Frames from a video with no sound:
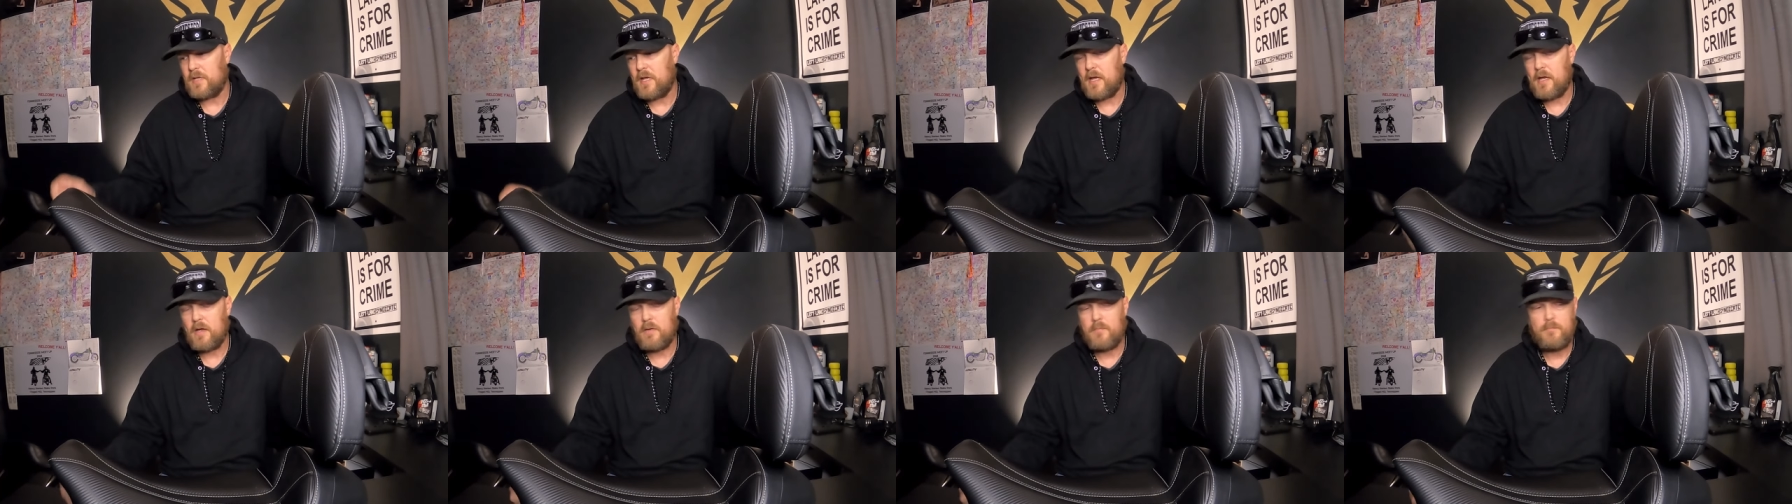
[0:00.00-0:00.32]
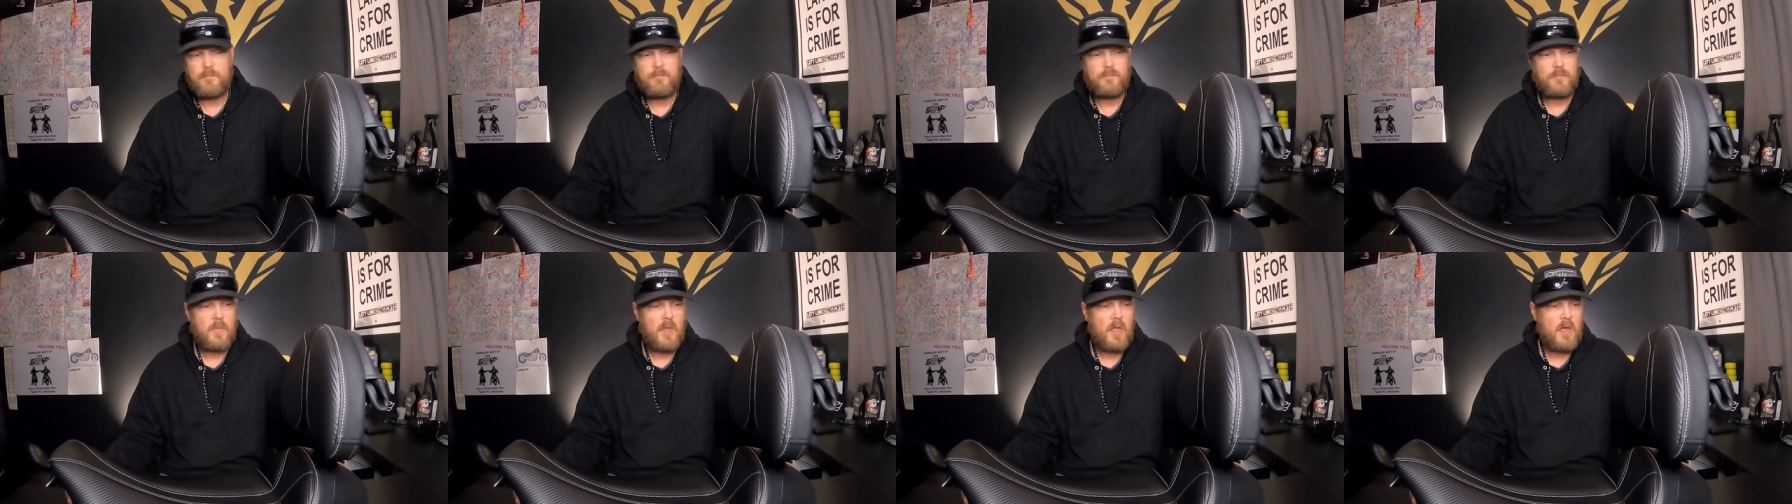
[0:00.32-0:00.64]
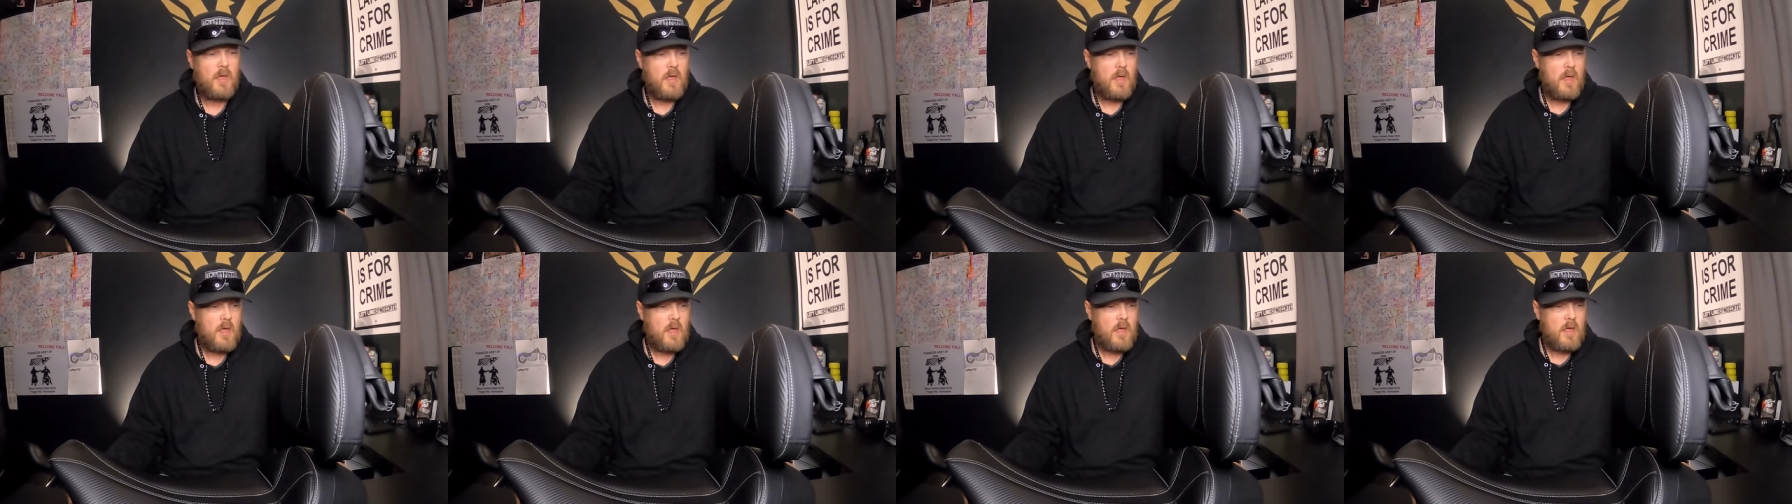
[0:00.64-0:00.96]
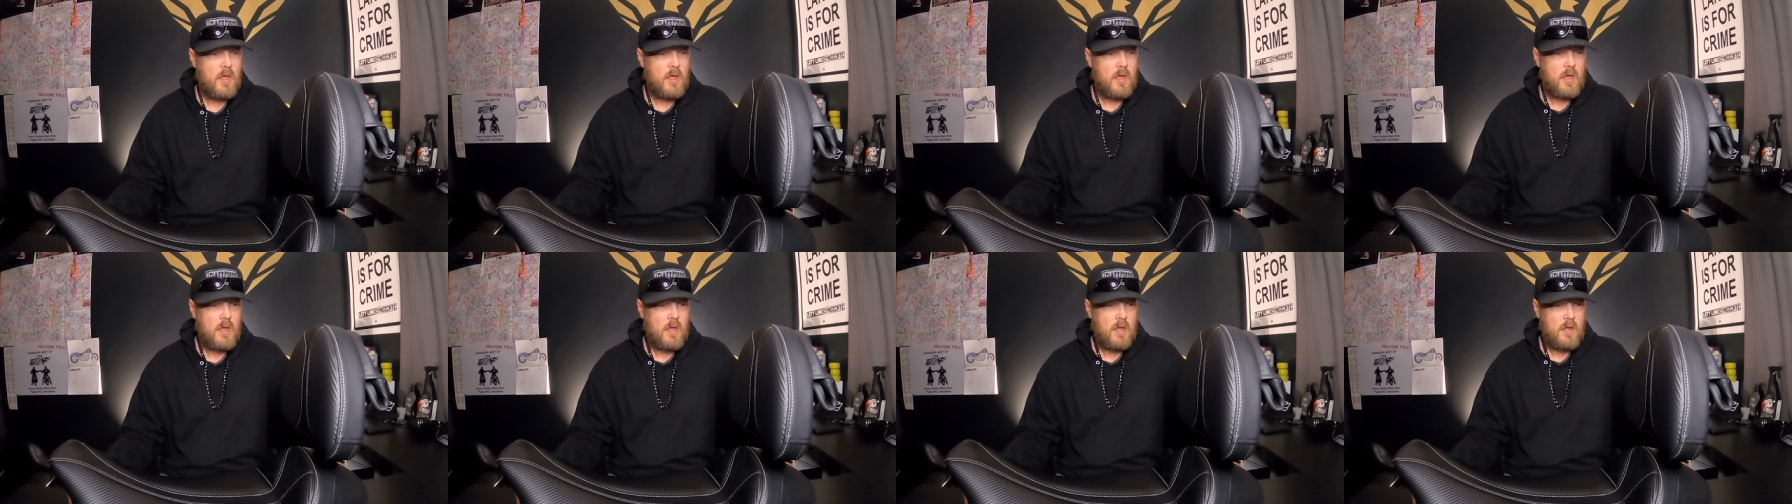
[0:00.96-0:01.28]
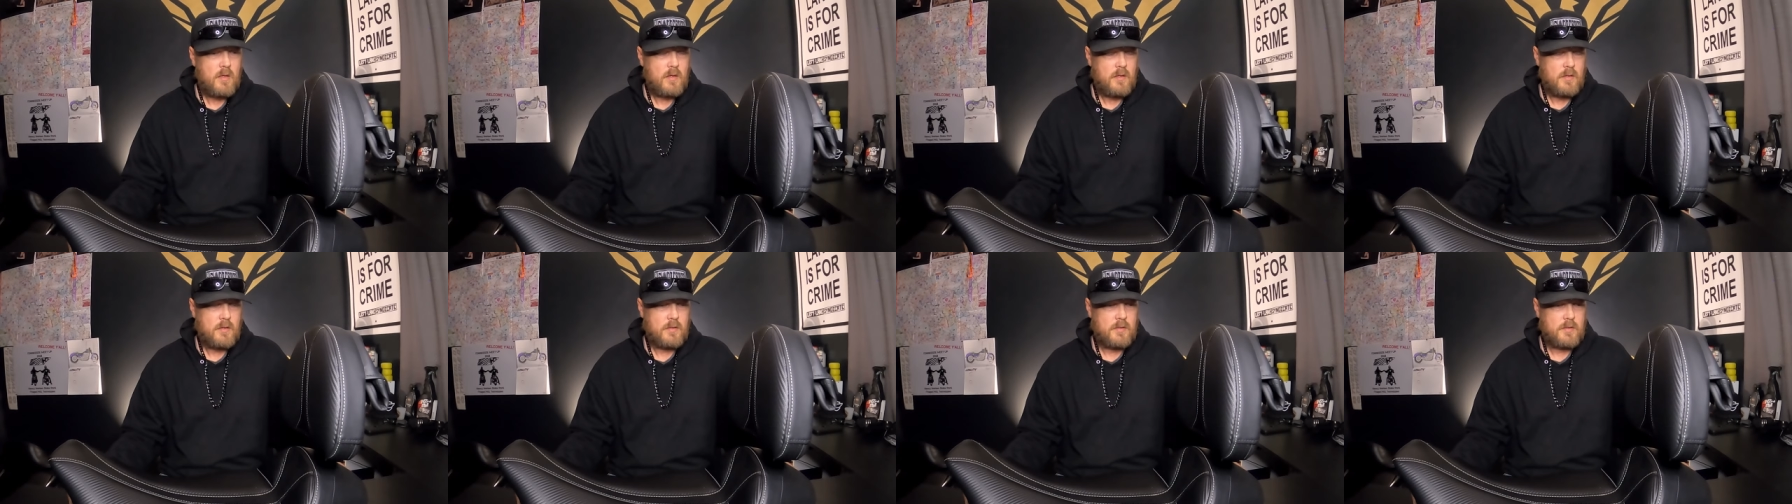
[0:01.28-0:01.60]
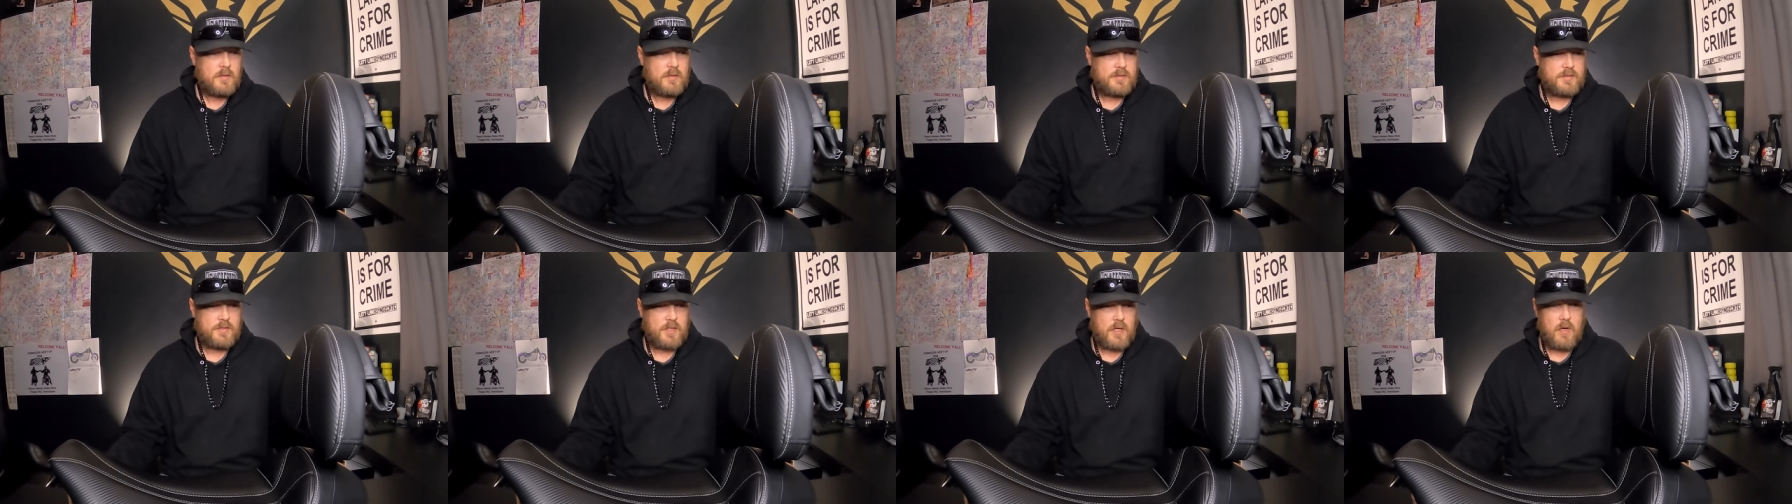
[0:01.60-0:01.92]
down.
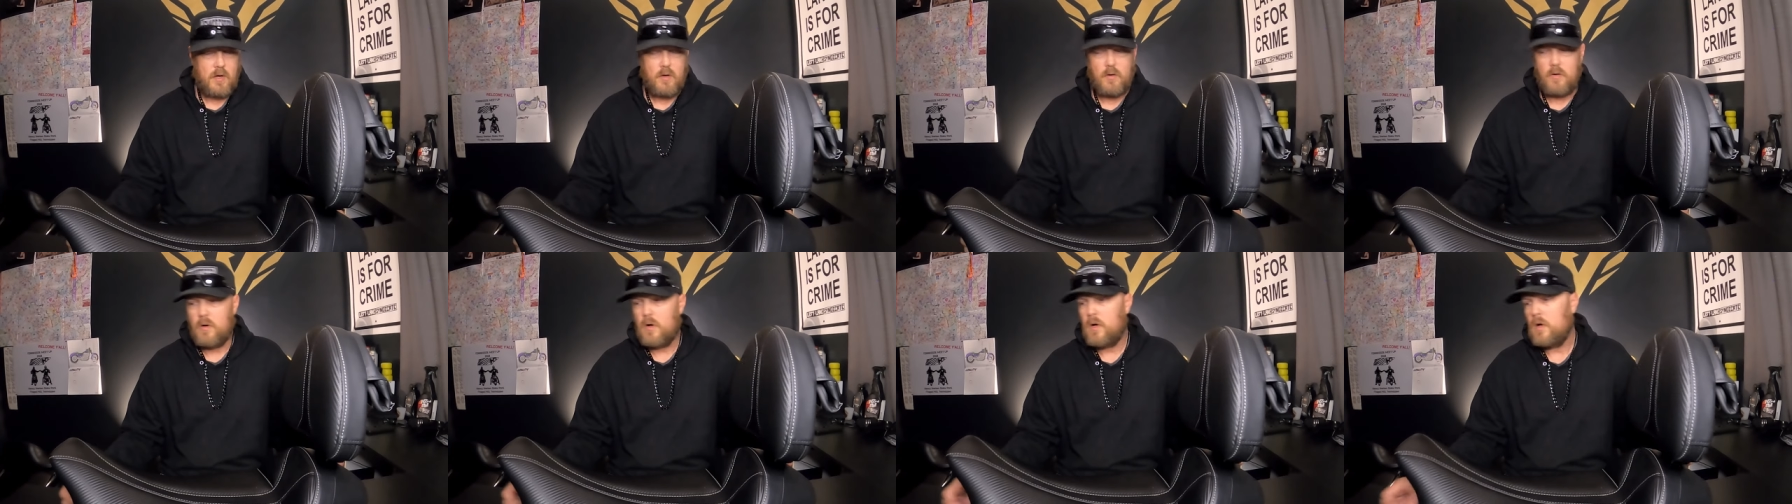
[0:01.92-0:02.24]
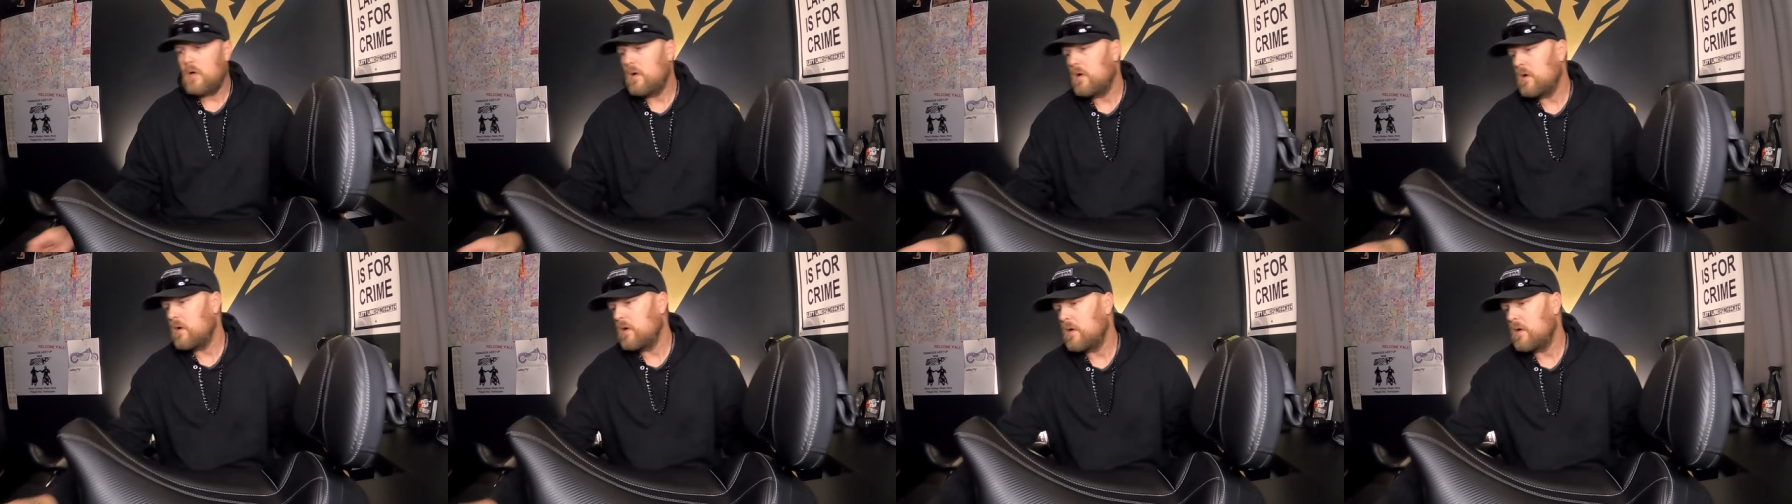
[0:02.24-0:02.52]
So